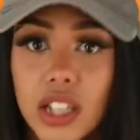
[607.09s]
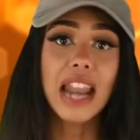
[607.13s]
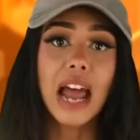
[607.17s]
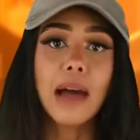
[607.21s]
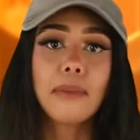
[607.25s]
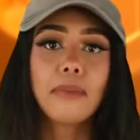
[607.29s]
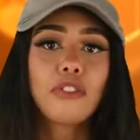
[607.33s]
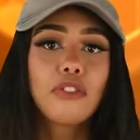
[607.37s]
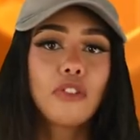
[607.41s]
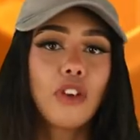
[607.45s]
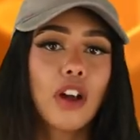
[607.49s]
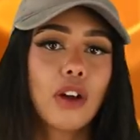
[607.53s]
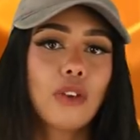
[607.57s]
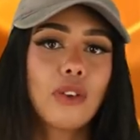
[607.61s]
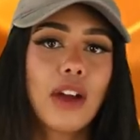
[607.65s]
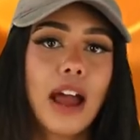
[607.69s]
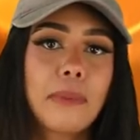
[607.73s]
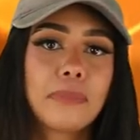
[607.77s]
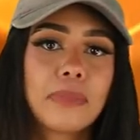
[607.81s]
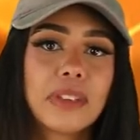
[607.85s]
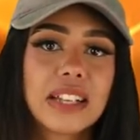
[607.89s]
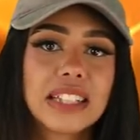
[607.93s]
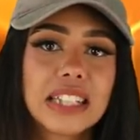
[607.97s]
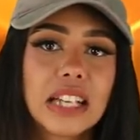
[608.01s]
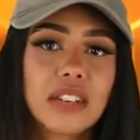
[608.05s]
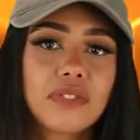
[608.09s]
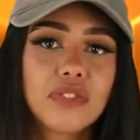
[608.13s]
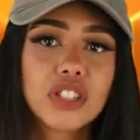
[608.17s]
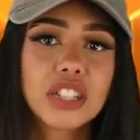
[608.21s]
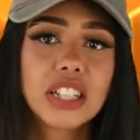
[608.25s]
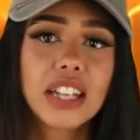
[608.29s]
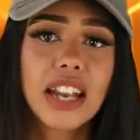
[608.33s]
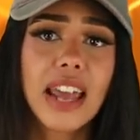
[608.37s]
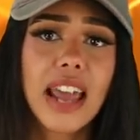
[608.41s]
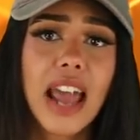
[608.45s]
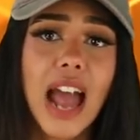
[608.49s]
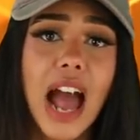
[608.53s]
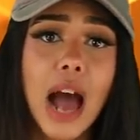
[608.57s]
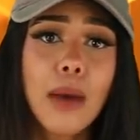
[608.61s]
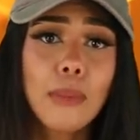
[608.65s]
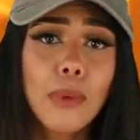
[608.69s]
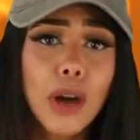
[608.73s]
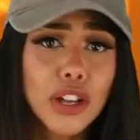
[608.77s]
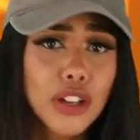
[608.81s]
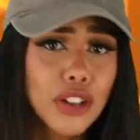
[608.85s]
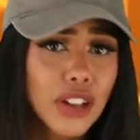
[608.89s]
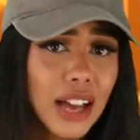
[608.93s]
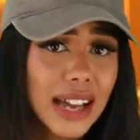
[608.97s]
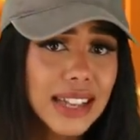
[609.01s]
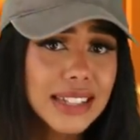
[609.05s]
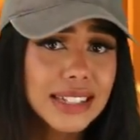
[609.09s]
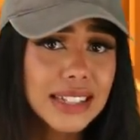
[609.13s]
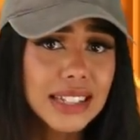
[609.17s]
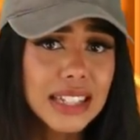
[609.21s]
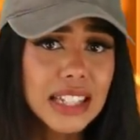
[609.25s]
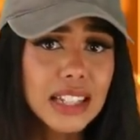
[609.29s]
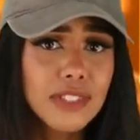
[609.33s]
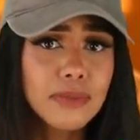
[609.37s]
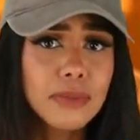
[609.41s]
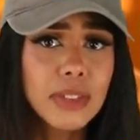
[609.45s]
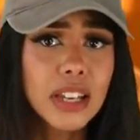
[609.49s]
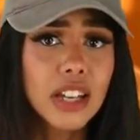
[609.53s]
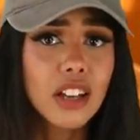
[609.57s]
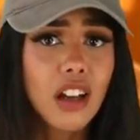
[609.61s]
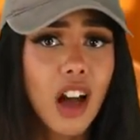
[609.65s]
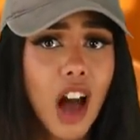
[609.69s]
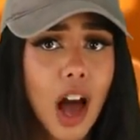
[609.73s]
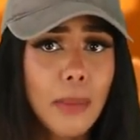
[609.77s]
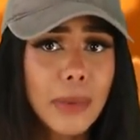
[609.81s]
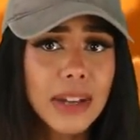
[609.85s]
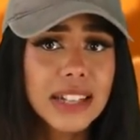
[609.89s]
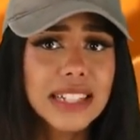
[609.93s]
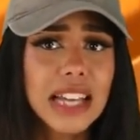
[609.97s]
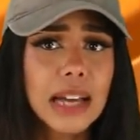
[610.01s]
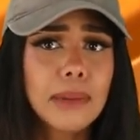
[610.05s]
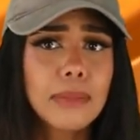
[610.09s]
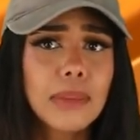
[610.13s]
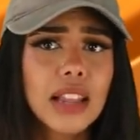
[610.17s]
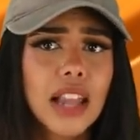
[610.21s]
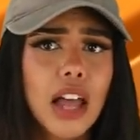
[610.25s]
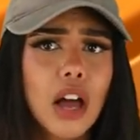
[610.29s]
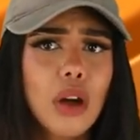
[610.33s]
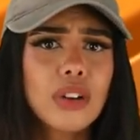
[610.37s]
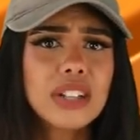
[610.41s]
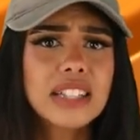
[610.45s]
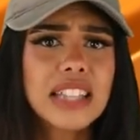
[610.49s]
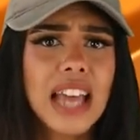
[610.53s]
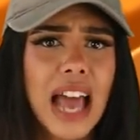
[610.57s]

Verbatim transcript: Now before I wrap things up for today, I want you guys to leave me a comment down below